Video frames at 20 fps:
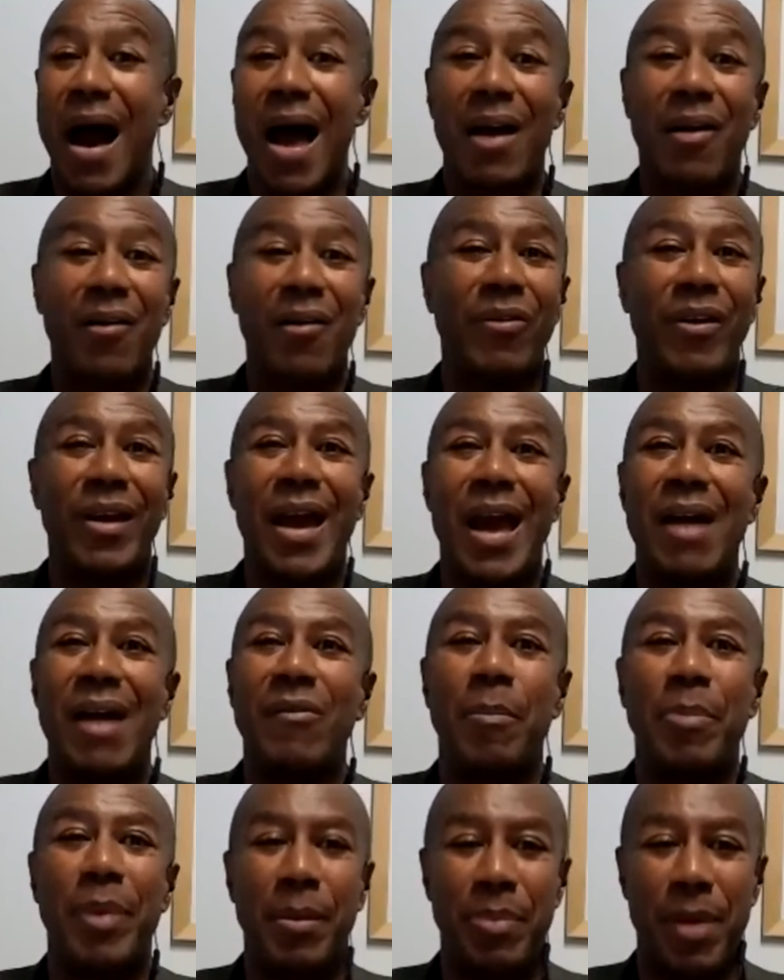I don't really have
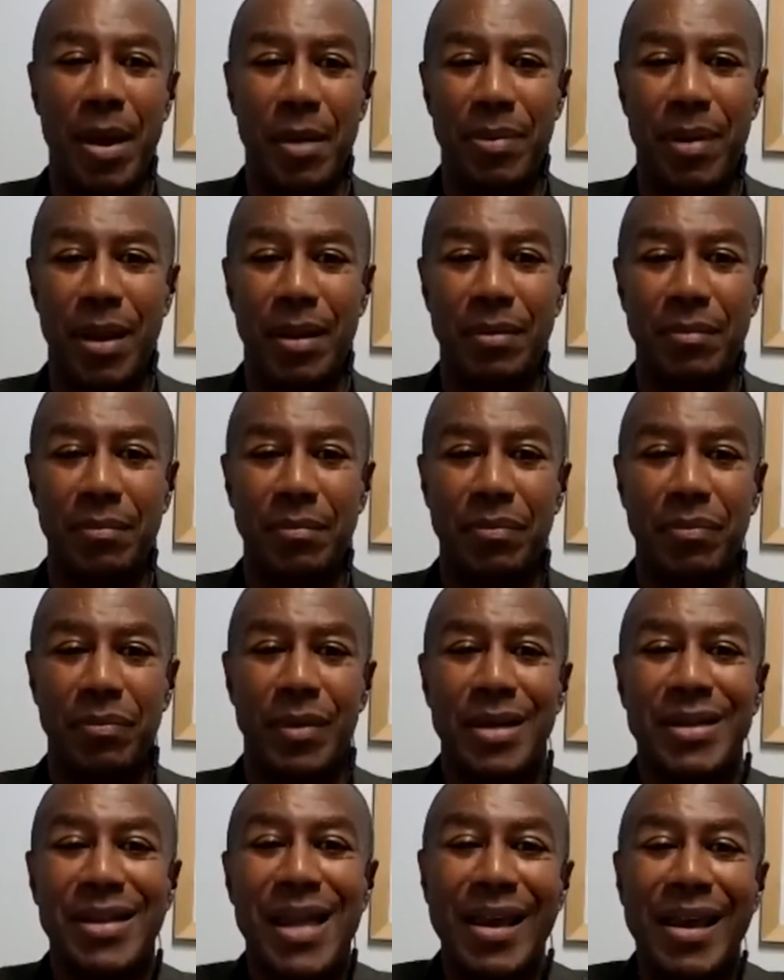a big pipeline
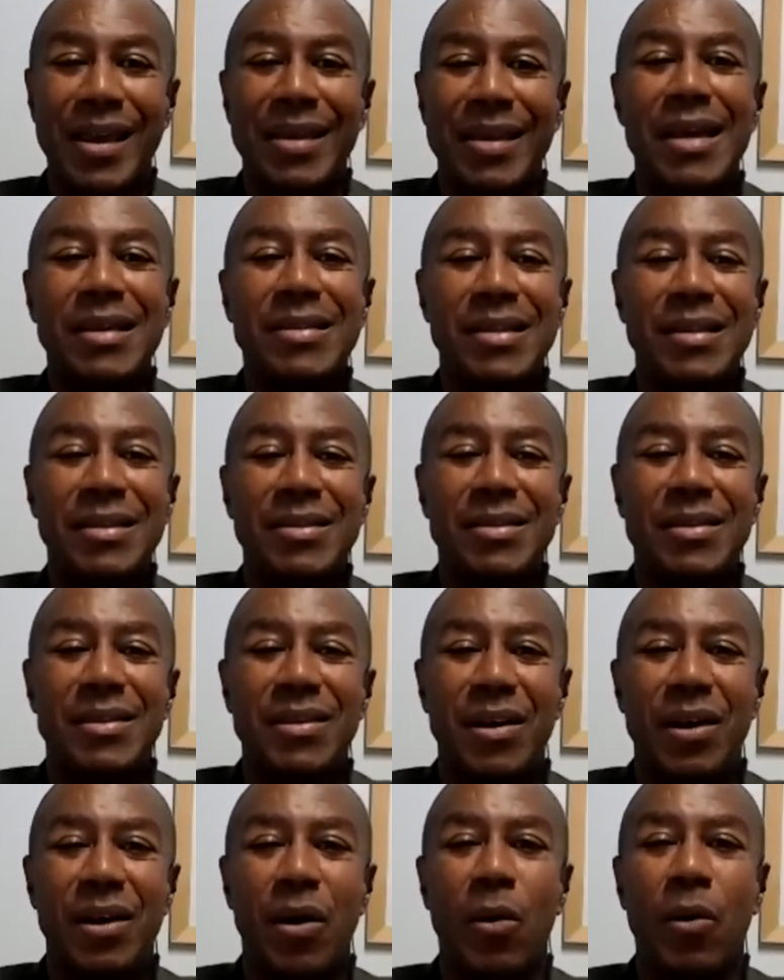because I get yeses
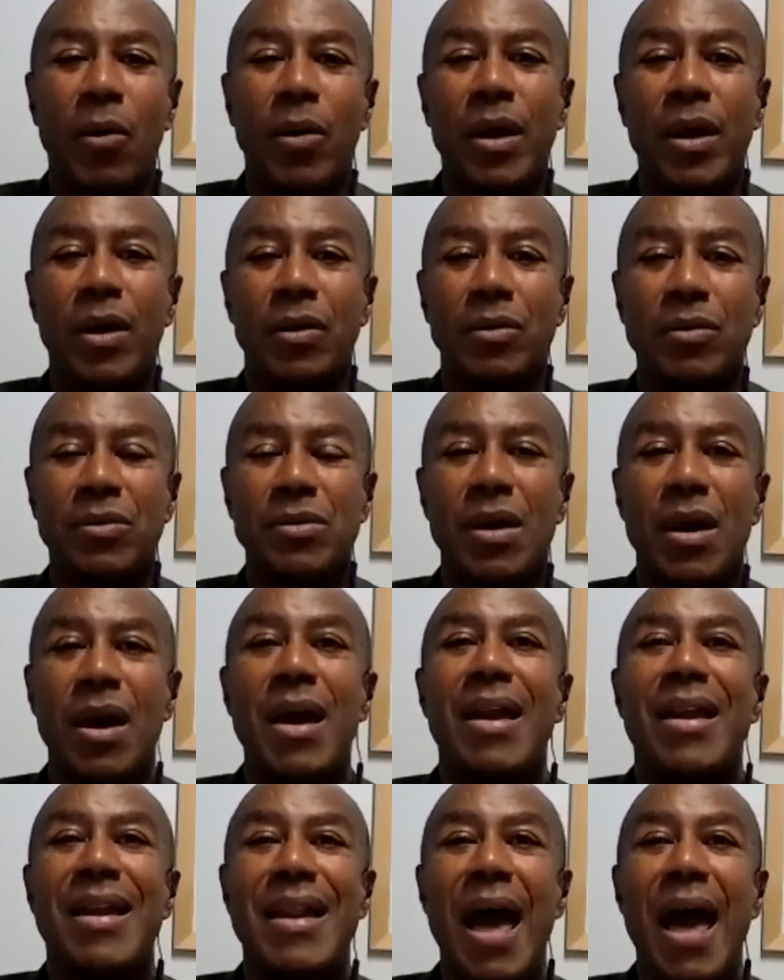or no's.
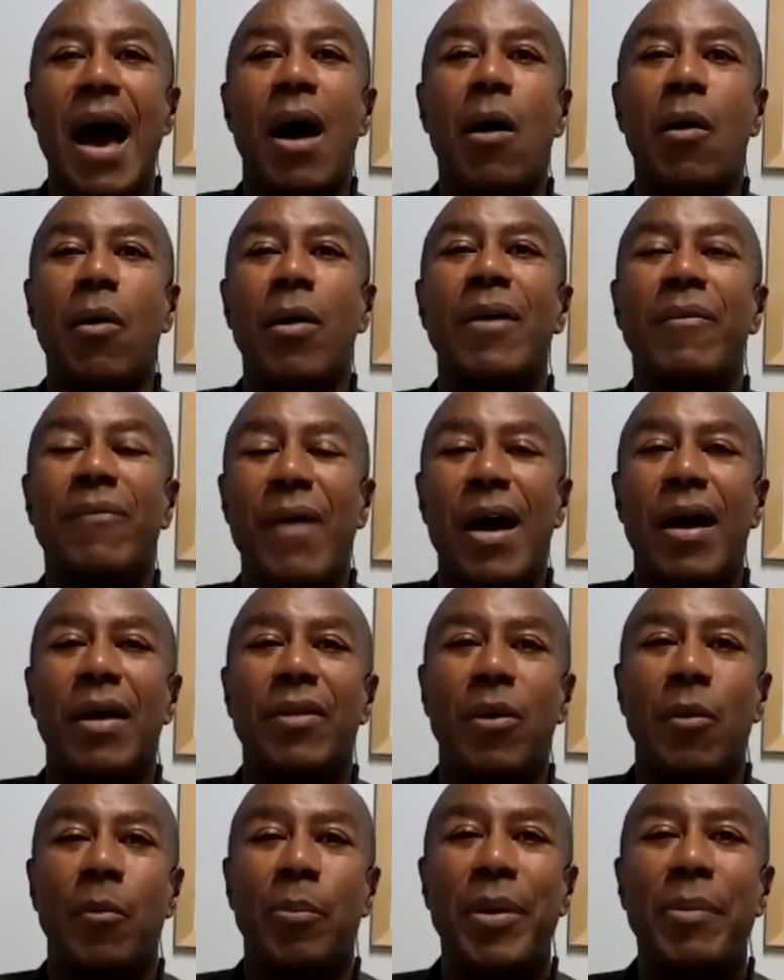Now,
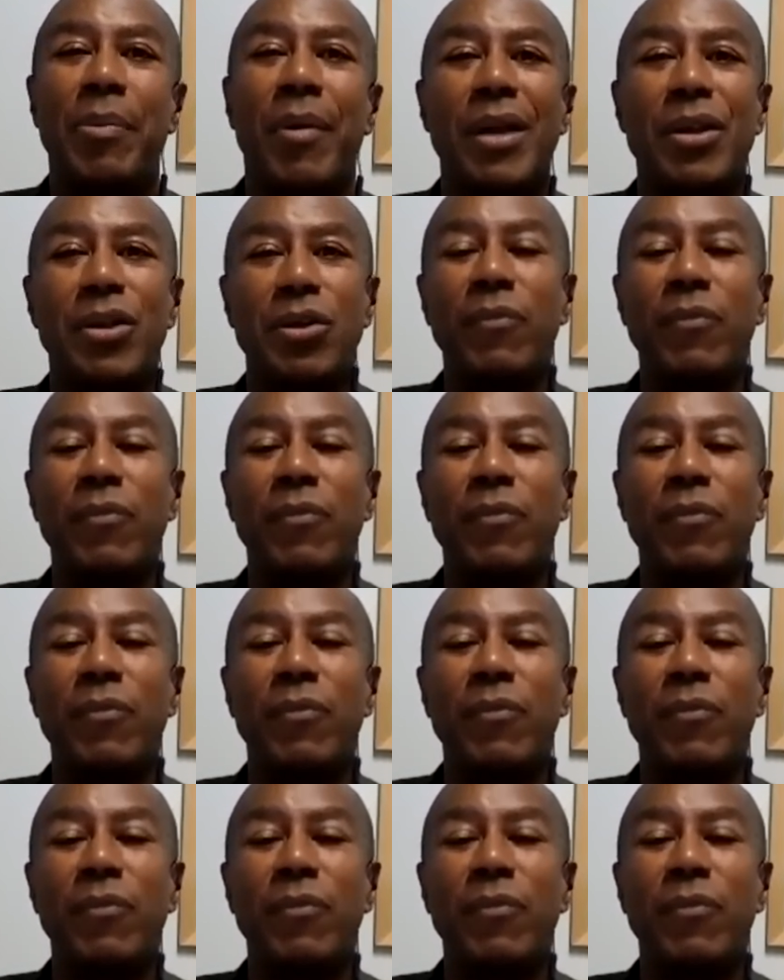the people I